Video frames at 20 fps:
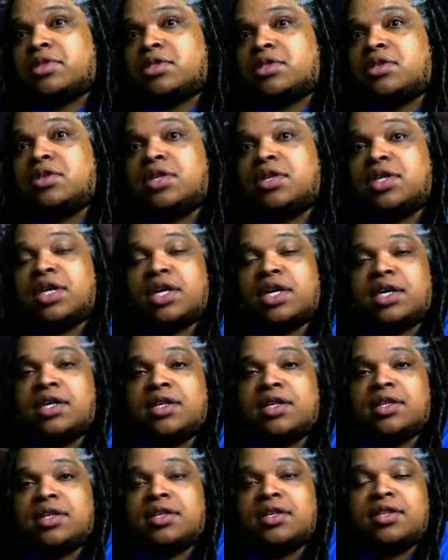to
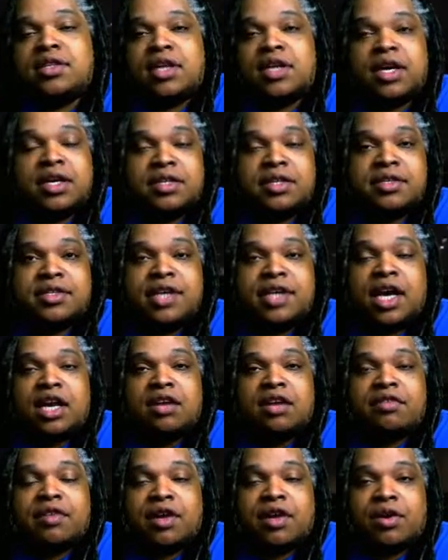the other
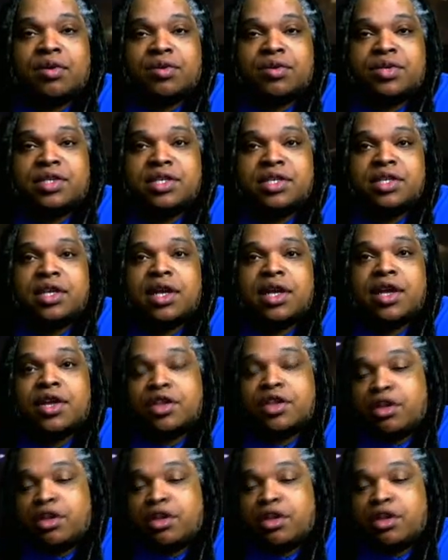side of the ocean,